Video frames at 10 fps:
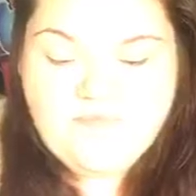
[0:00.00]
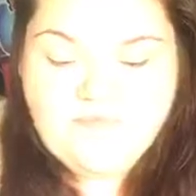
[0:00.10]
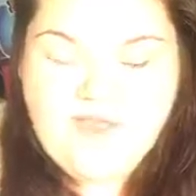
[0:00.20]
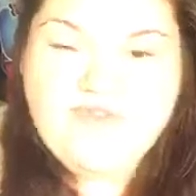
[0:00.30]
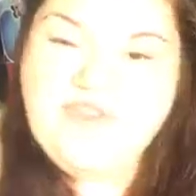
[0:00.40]

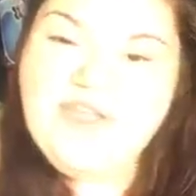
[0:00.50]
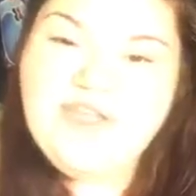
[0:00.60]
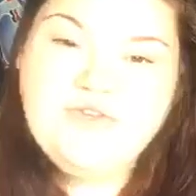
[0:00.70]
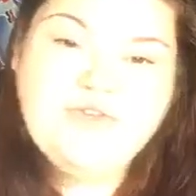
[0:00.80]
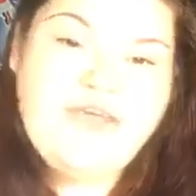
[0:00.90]
everything in
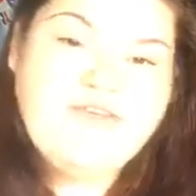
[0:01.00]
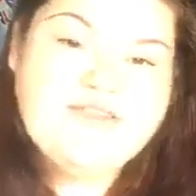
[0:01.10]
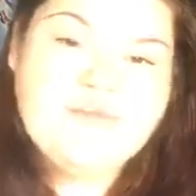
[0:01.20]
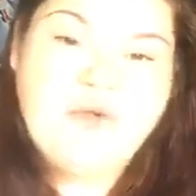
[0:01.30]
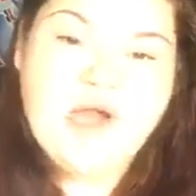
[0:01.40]
your life has
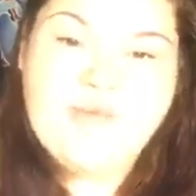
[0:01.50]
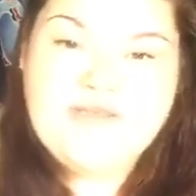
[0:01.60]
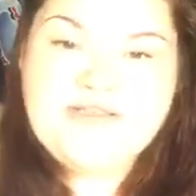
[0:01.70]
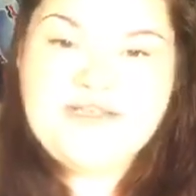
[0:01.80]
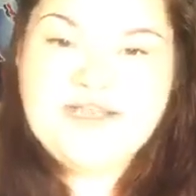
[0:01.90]
a
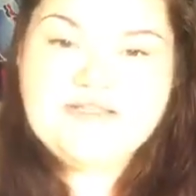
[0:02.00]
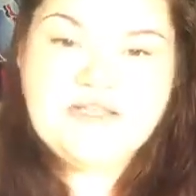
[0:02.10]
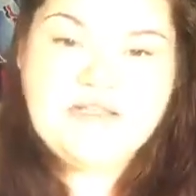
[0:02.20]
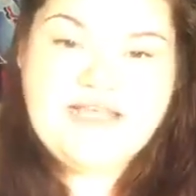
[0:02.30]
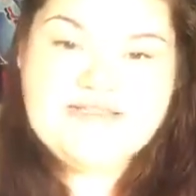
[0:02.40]
purpose and has a
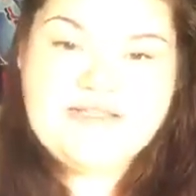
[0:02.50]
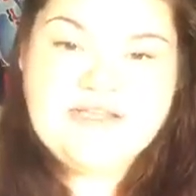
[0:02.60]
lesson.